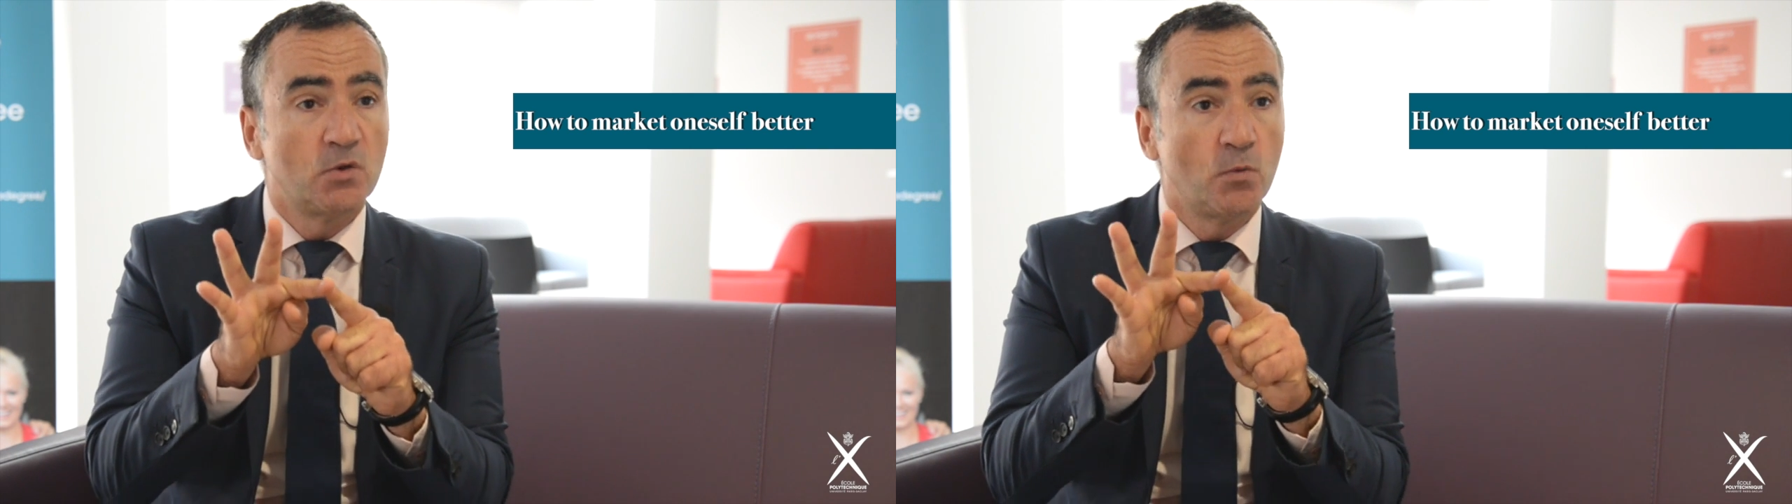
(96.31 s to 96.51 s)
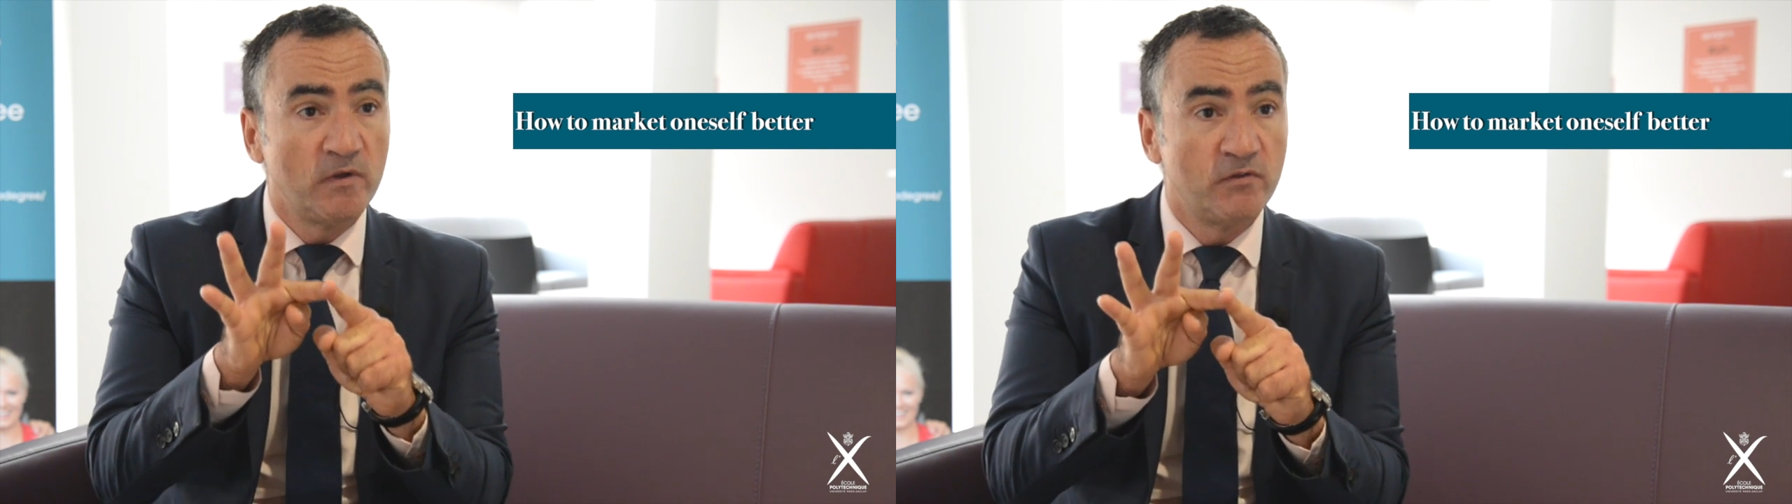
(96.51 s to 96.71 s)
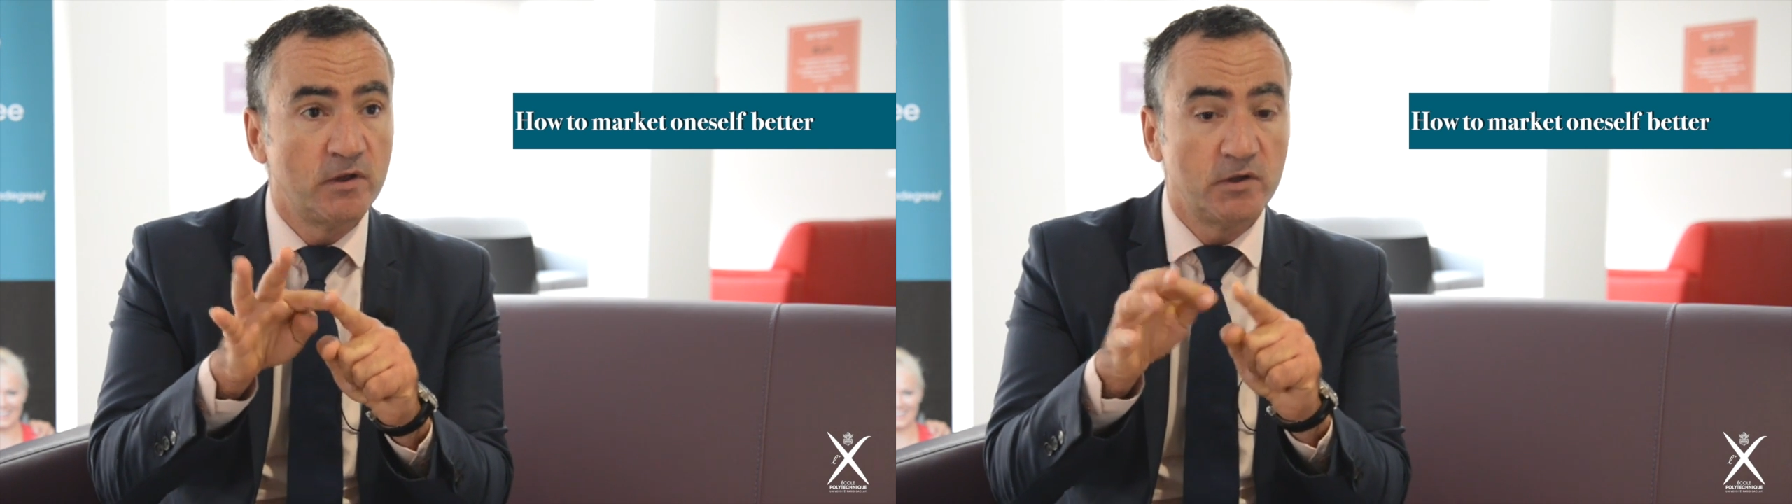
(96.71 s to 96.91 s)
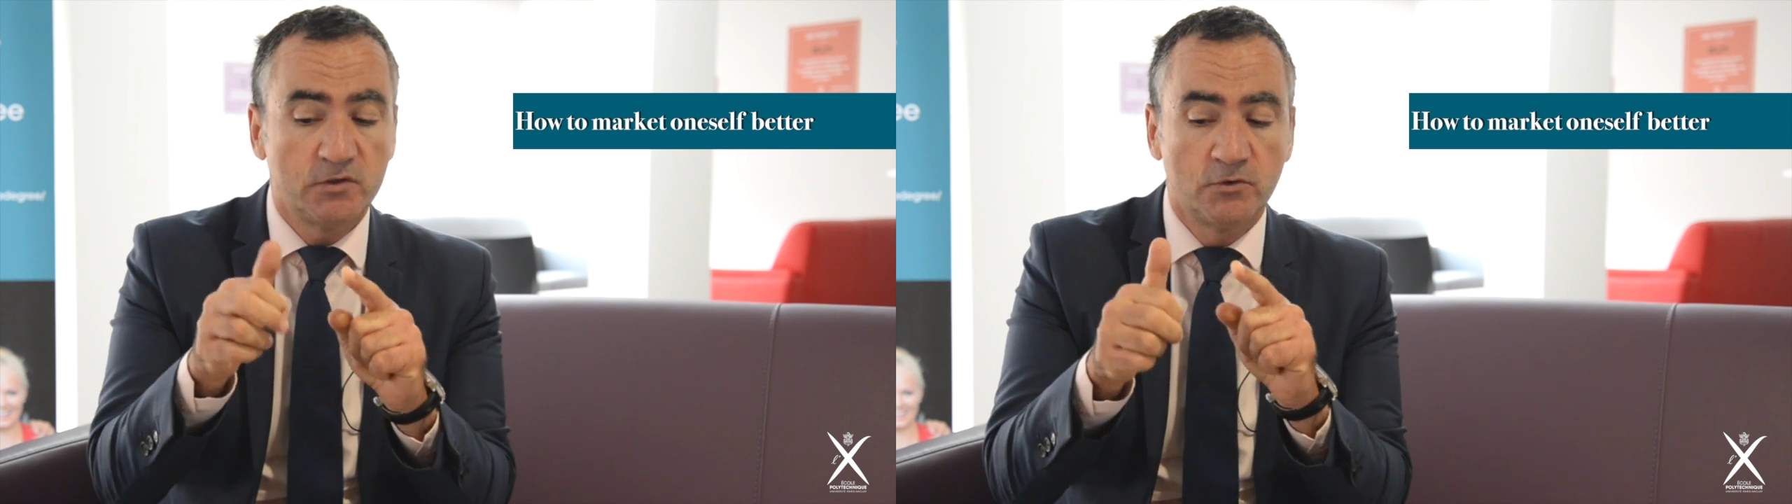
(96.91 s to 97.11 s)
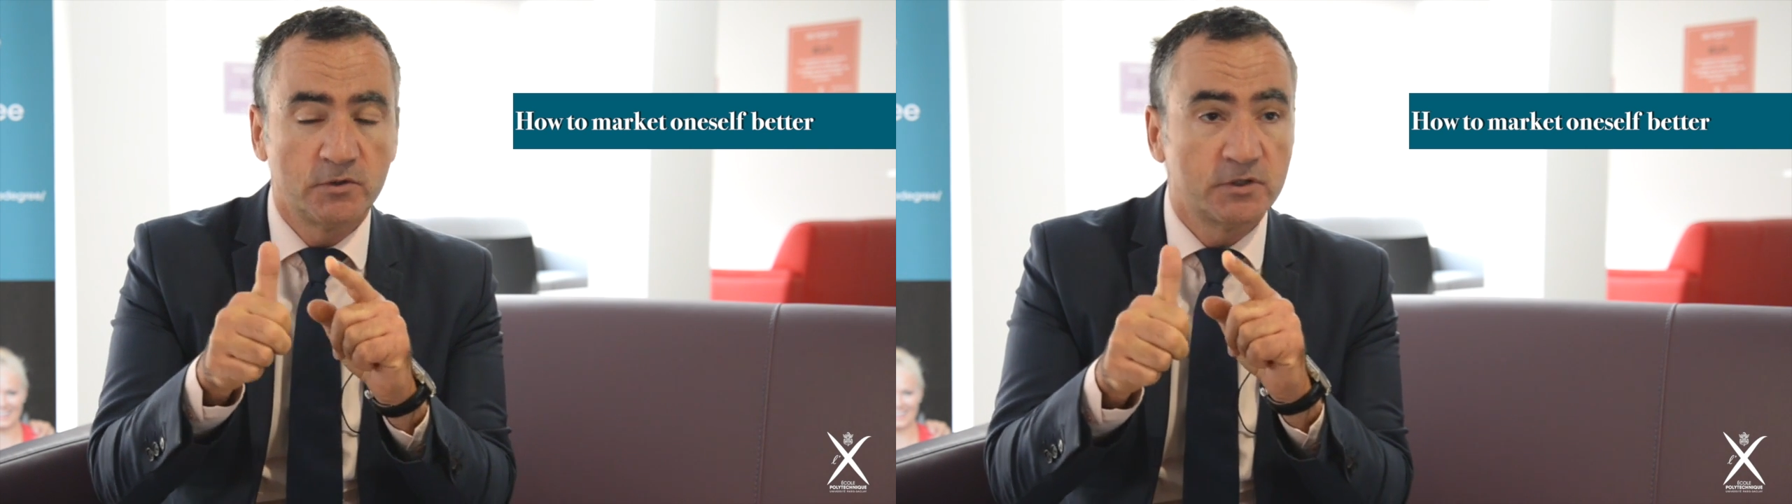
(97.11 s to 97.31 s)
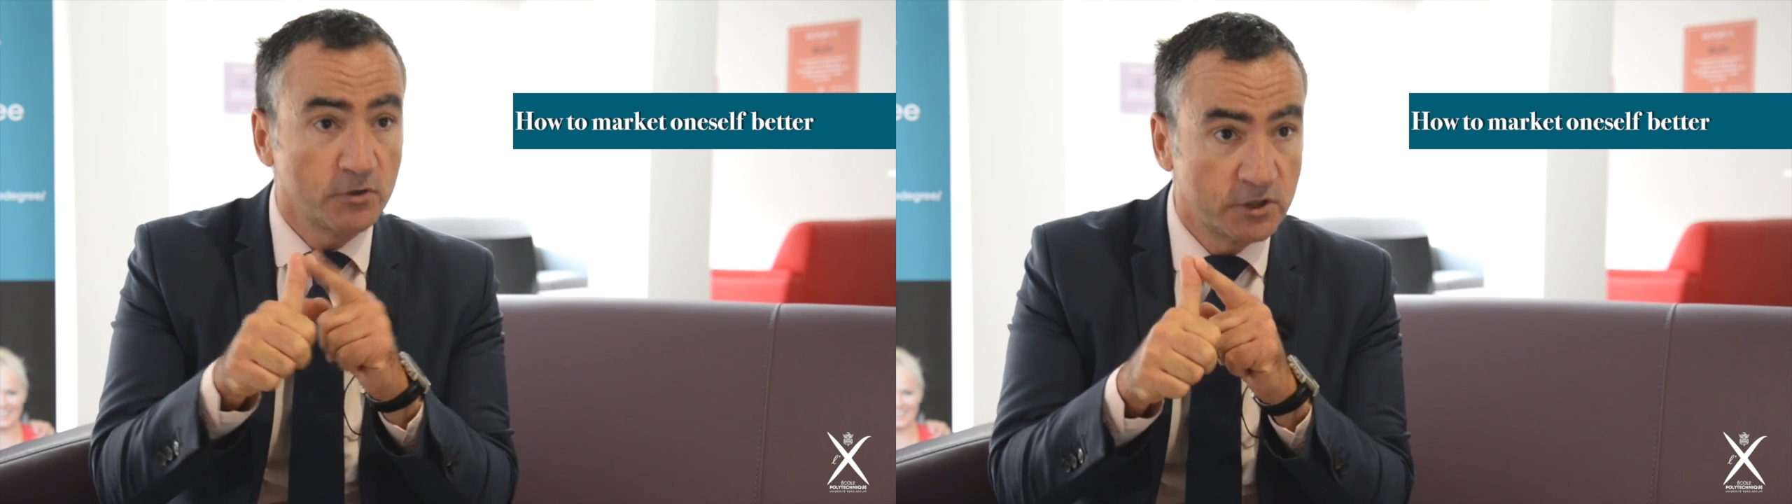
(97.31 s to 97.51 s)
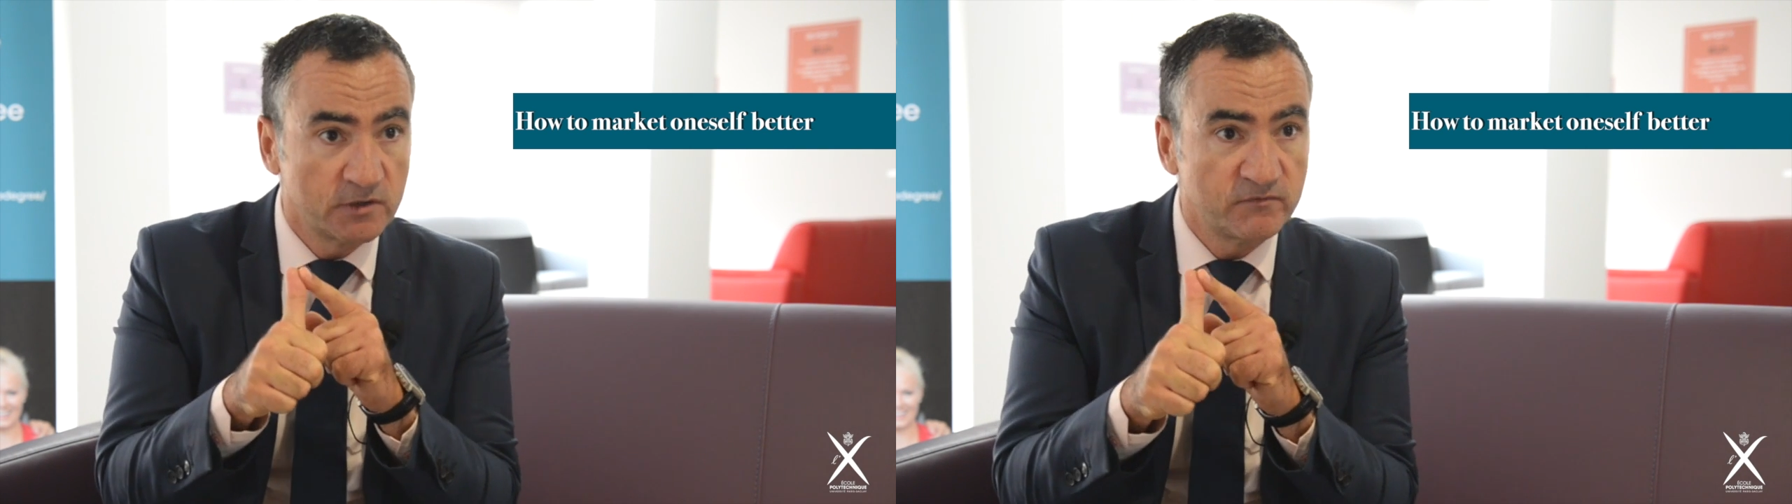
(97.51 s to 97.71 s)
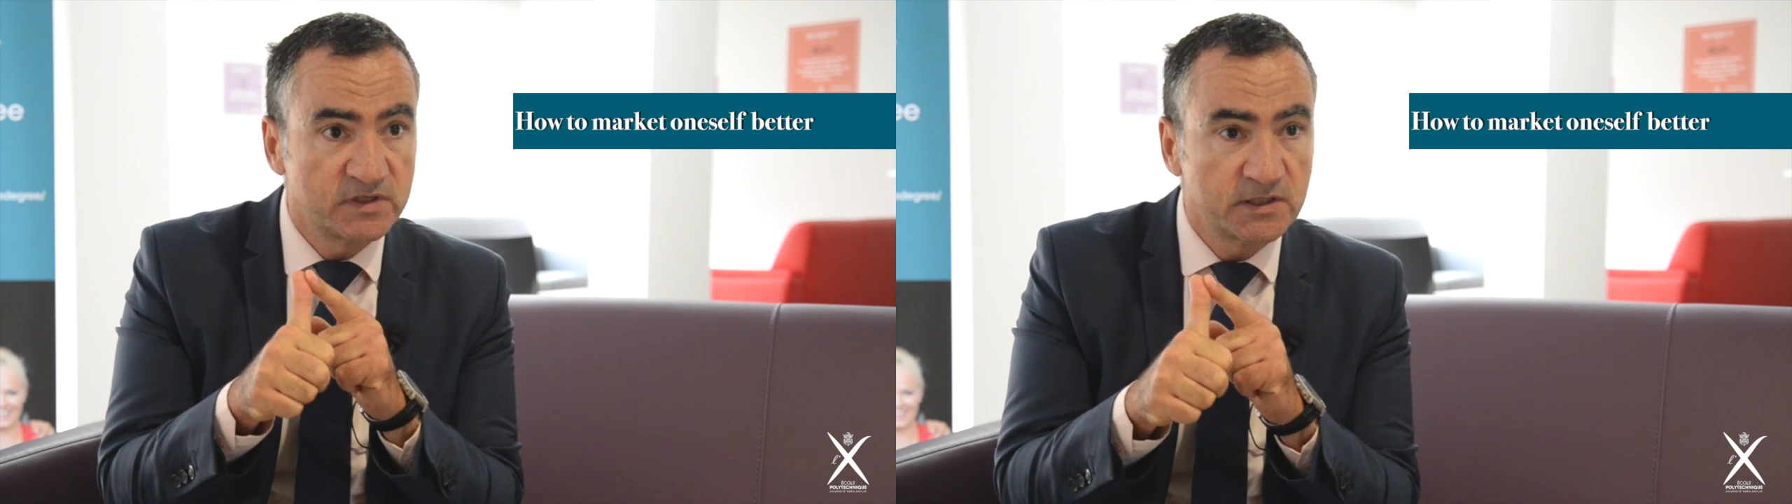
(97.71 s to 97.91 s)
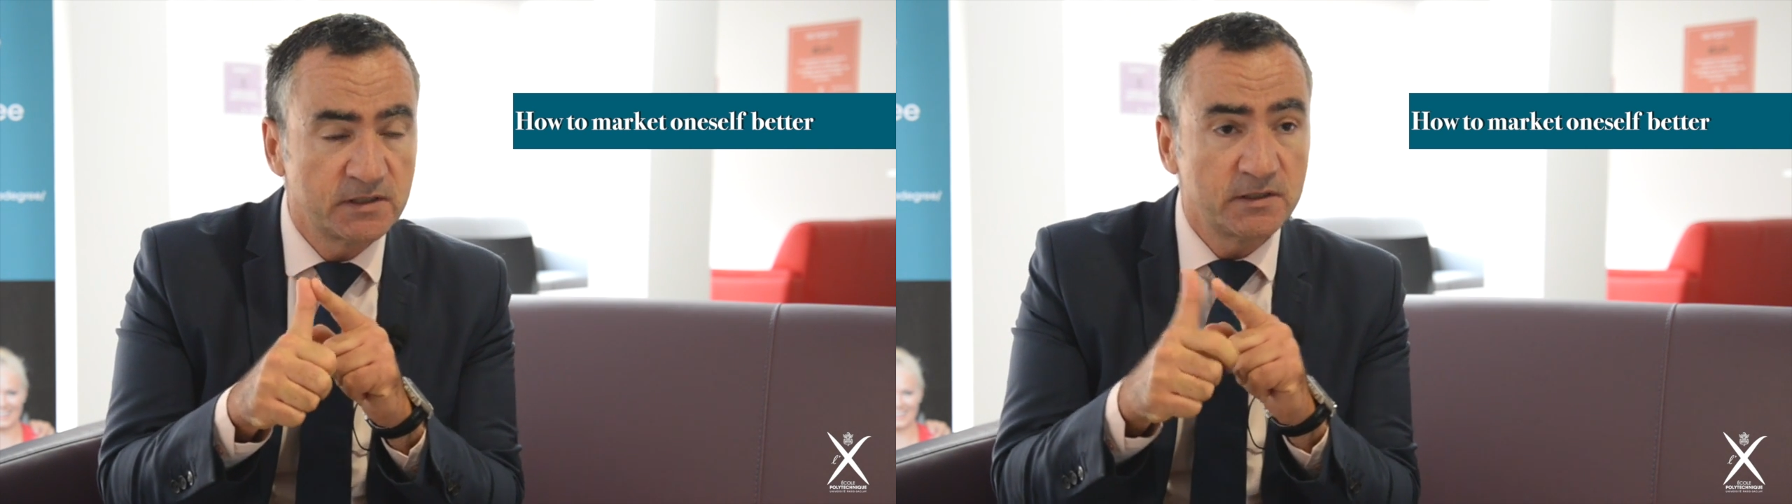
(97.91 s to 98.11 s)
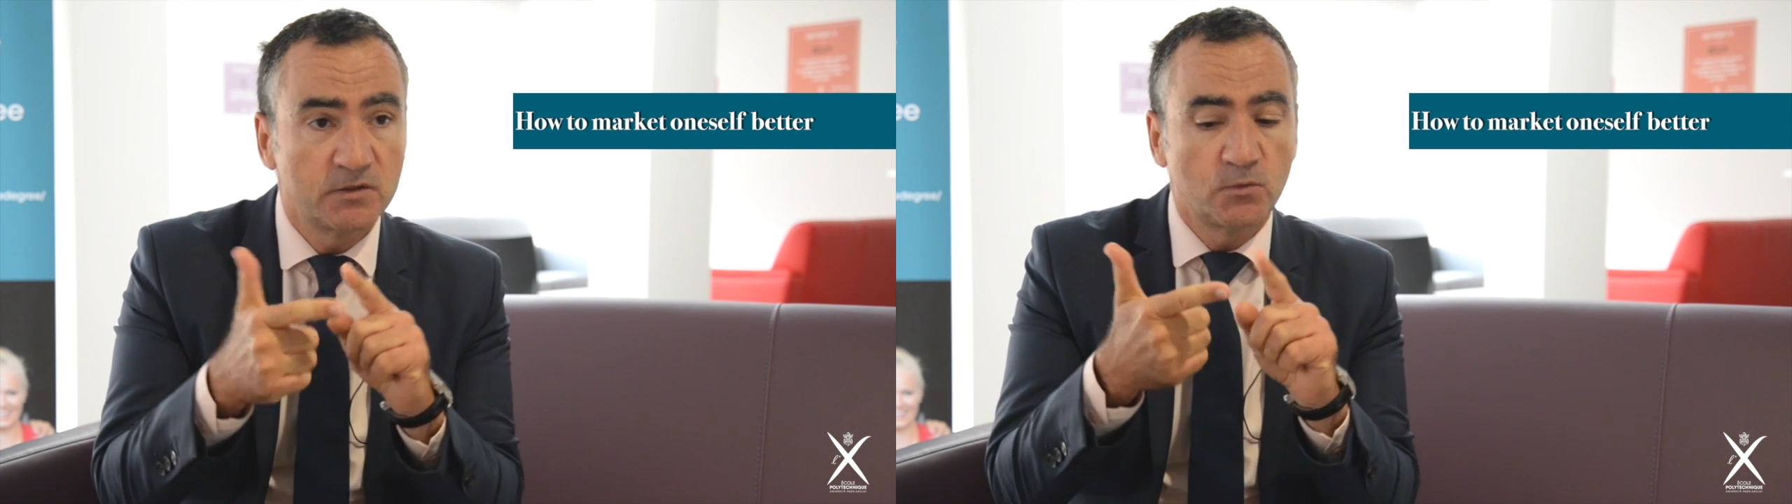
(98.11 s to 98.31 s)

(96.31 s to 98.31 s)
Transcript: with the curriculum vitae,